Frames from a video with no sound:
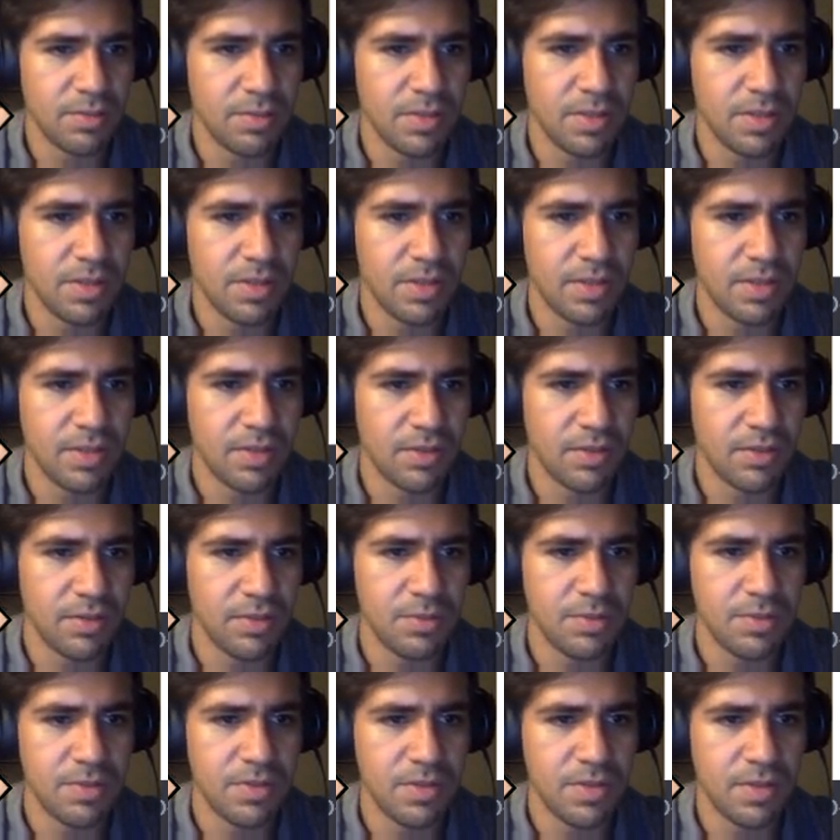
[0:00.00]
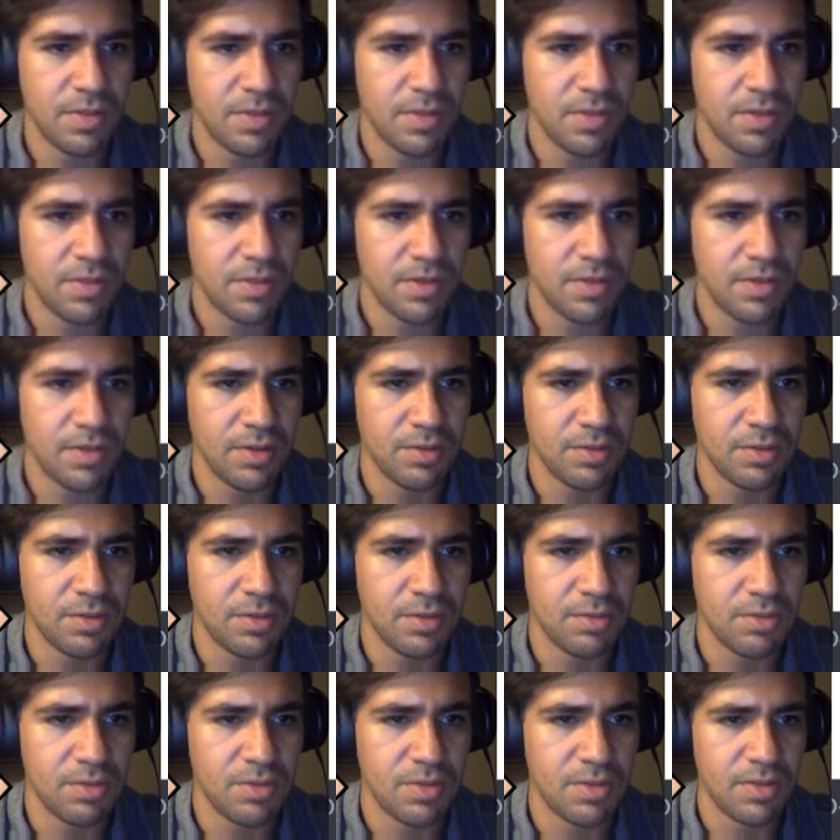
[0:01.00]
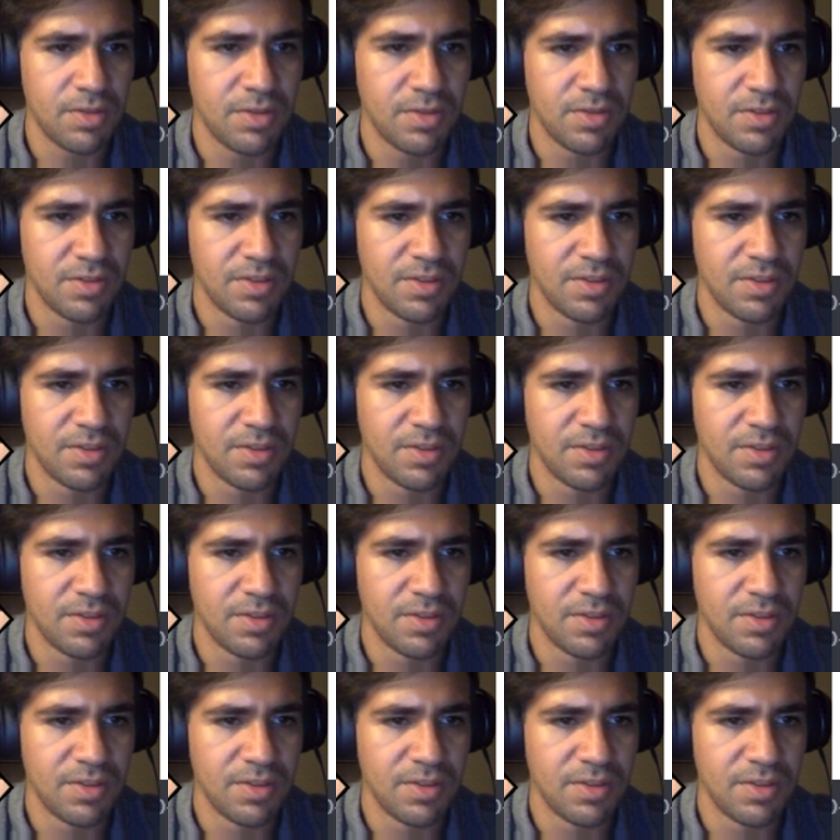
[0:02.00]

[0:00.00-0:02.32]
be, oops, oh shoot.